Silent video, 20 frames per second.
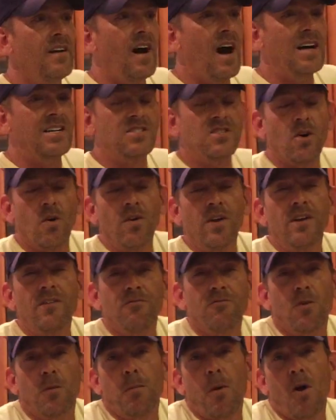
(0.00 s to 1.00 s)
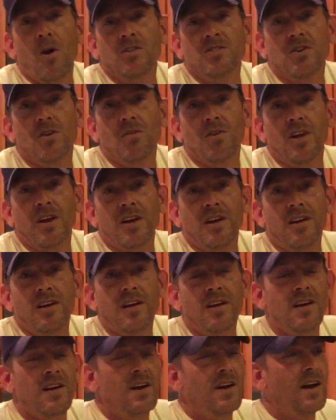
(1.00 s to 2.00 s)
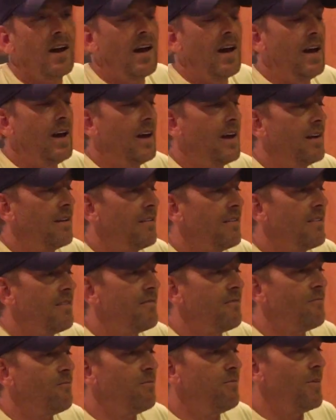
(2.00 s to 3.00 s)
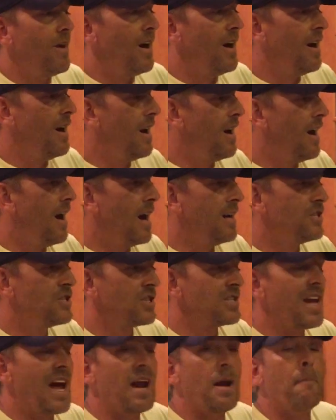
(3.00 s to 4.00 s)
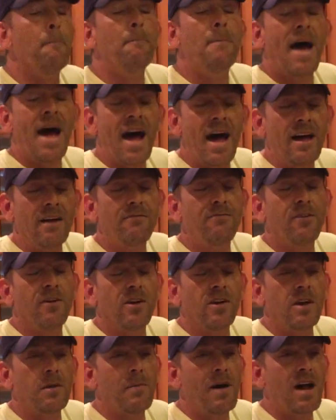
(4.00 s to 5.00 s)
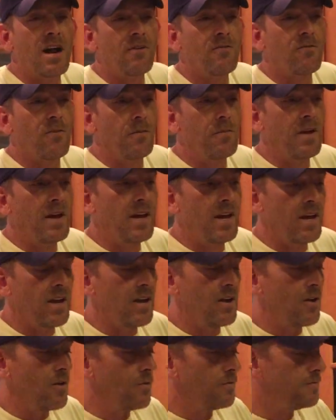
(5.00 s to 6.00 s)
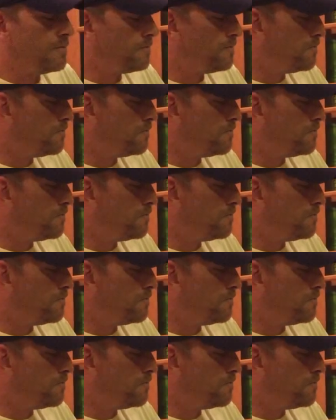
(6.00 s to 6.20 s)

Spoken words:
I sold it for parts only. And I just had a bad feeling about it from the get-go.